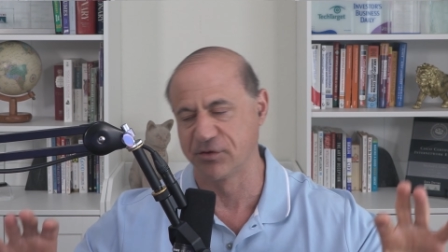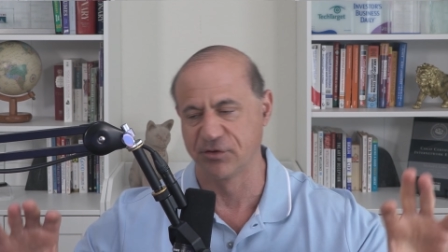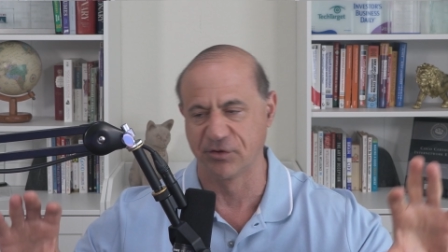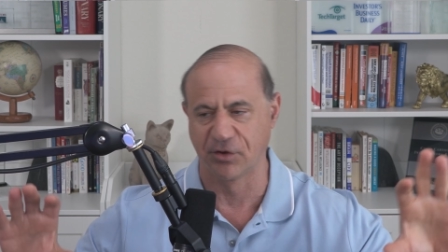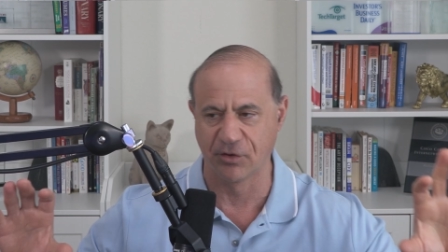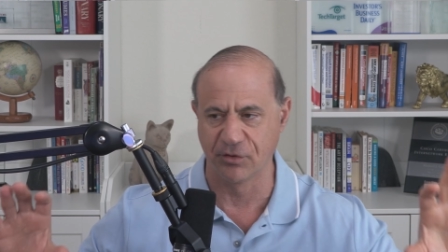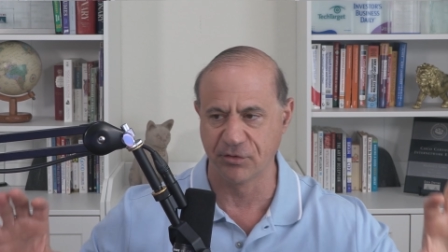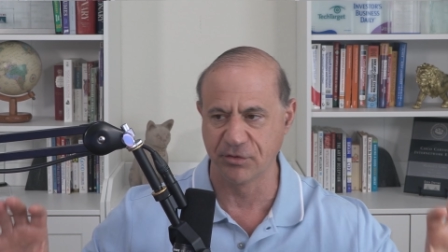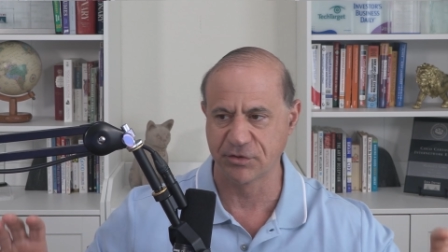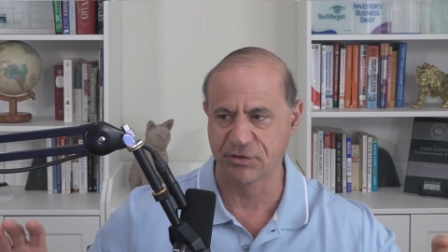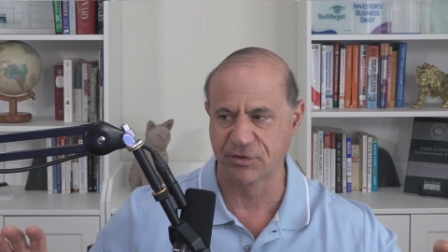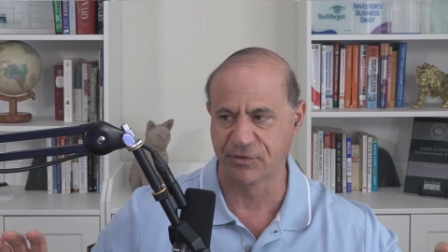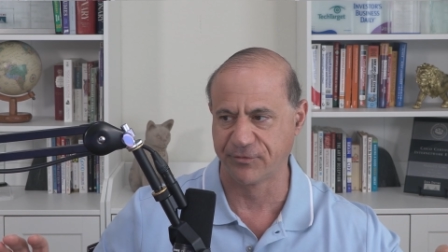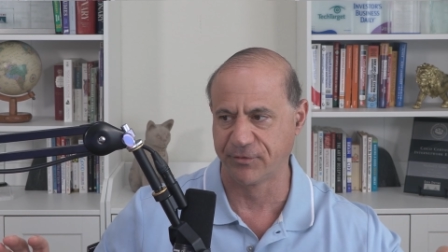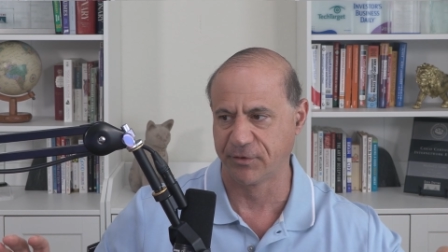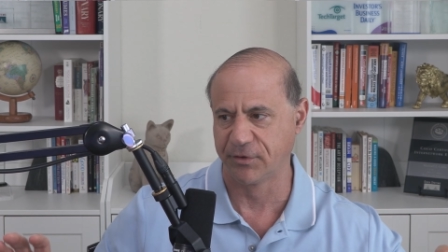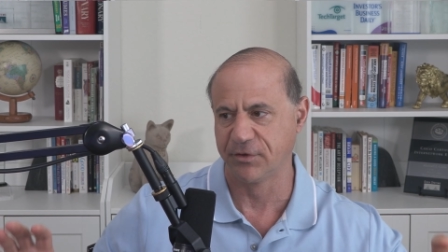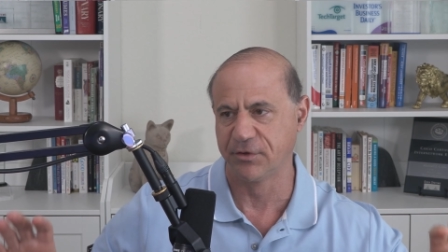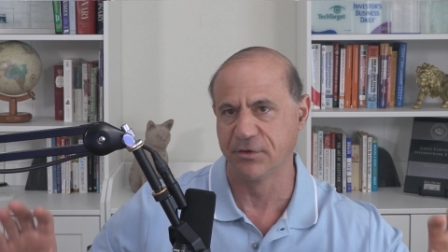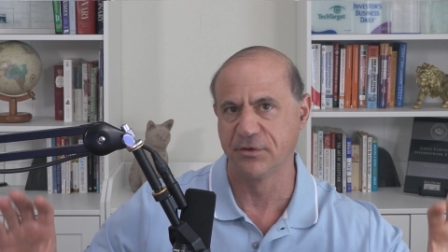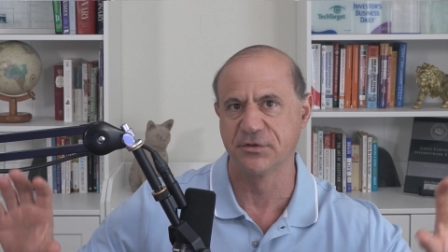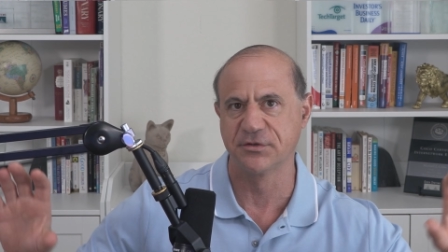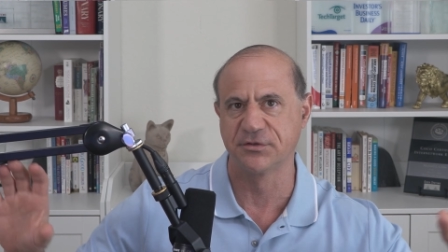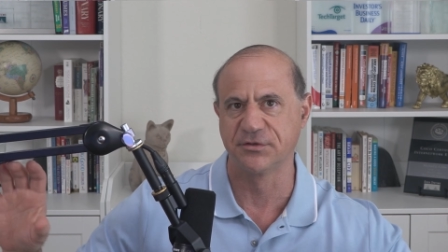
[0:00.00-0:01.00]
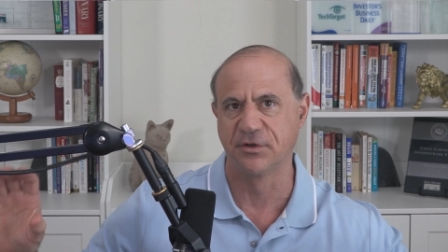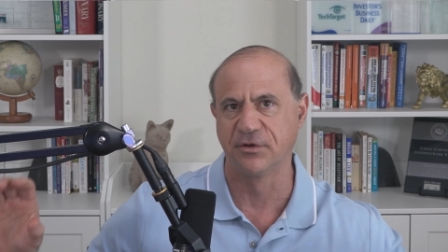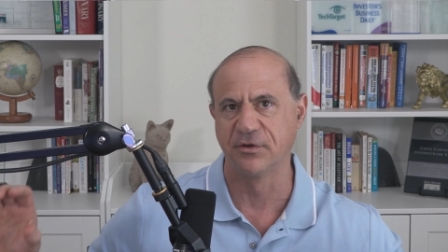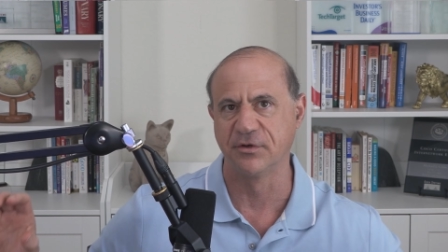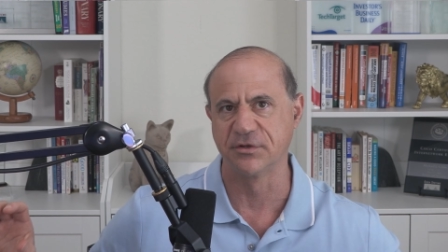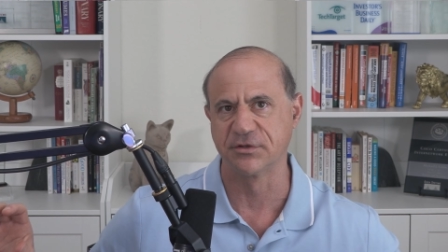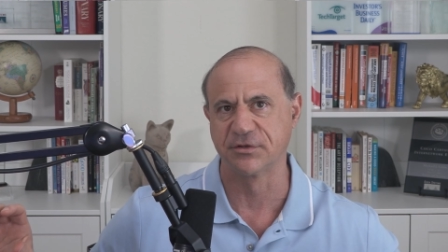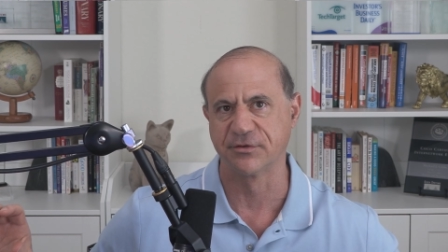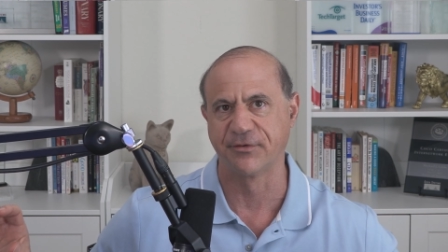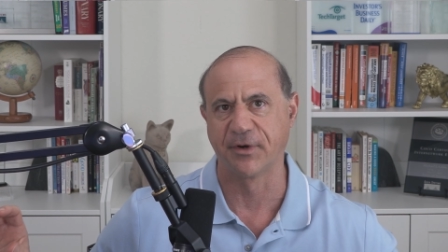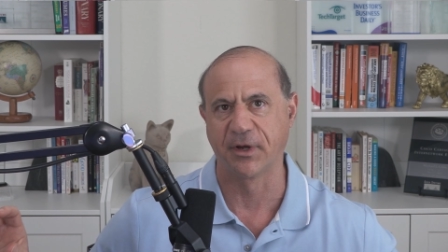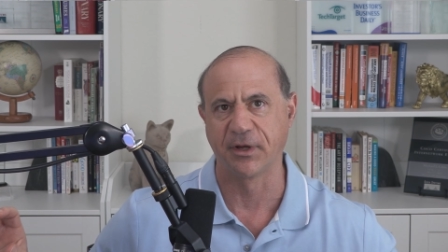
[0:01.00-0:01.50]
knows the rules,
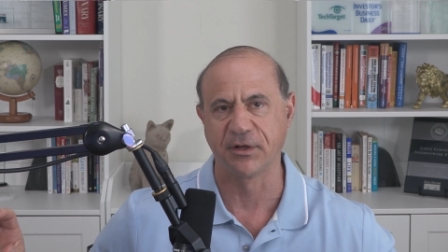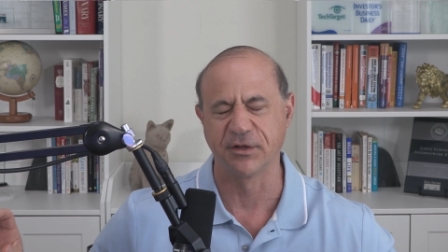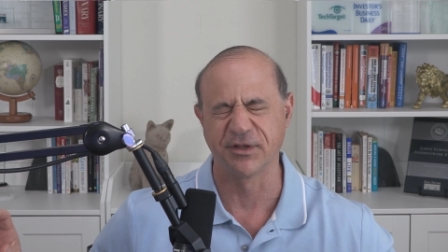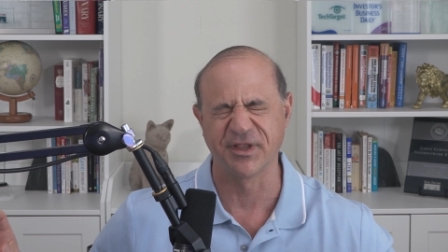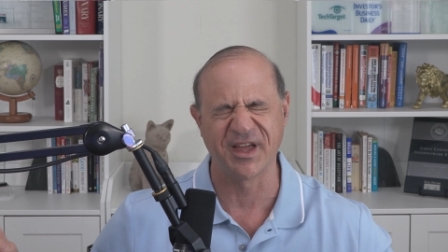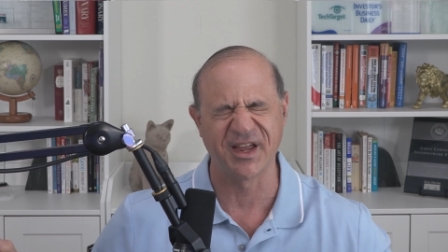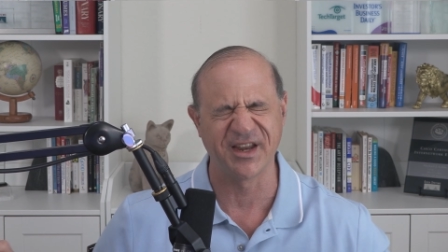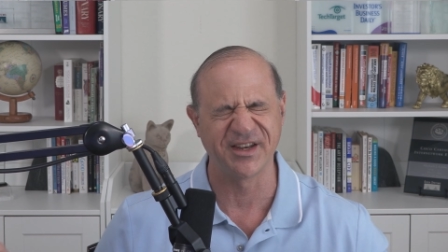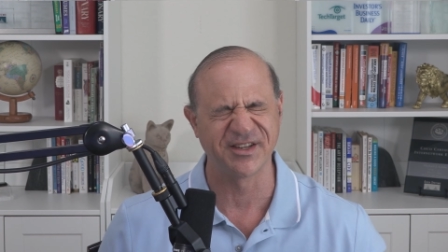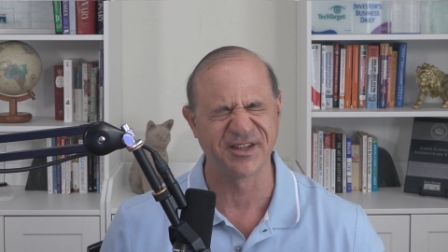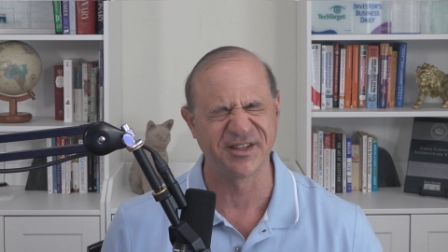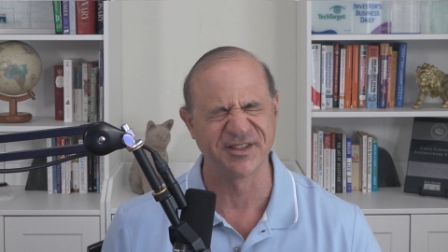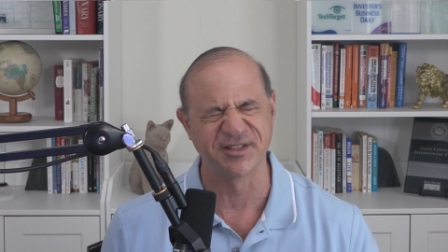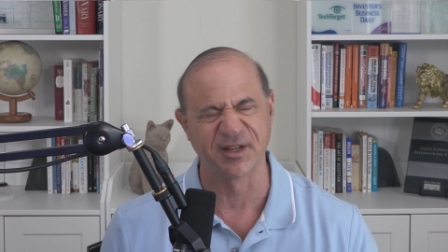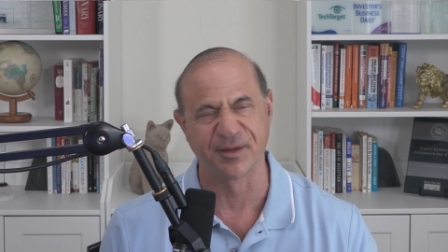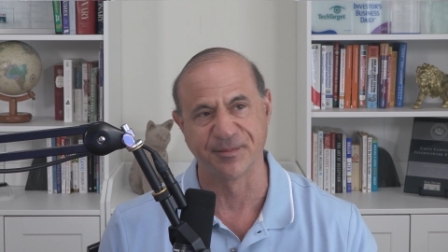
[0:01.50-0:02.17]
knows the regulations.